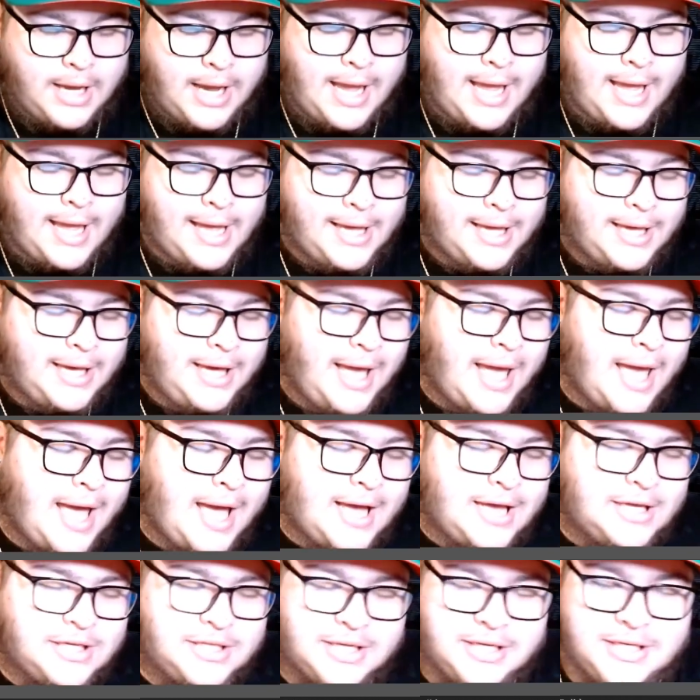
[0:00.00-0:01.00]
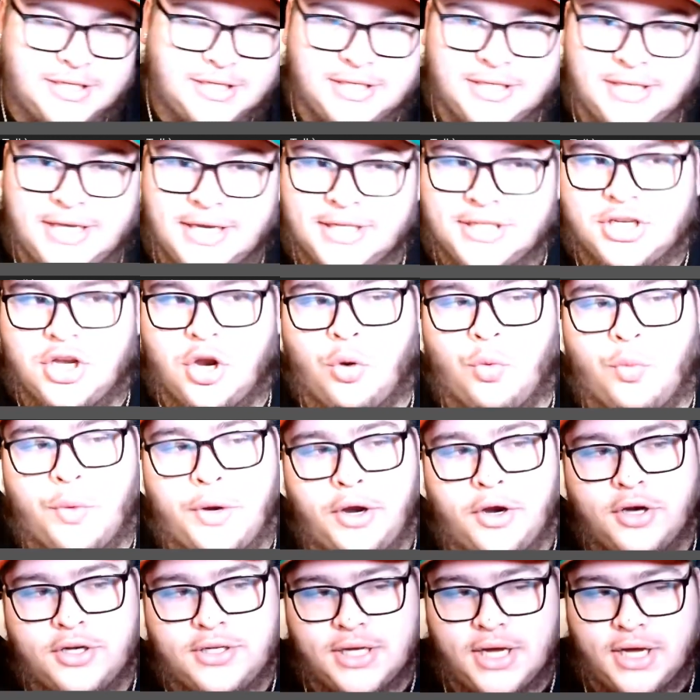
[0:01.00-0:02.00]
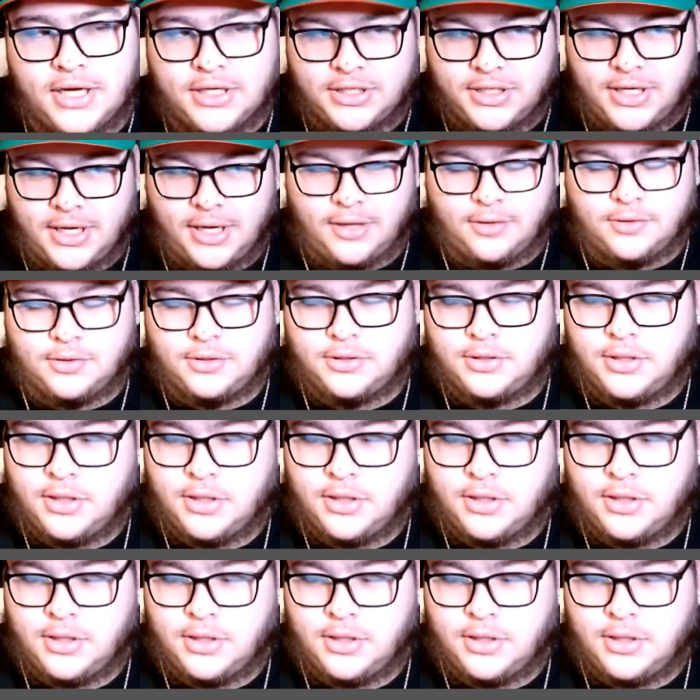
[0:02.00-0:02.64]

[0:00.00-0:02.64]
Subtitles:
he has 6 career touchdowns.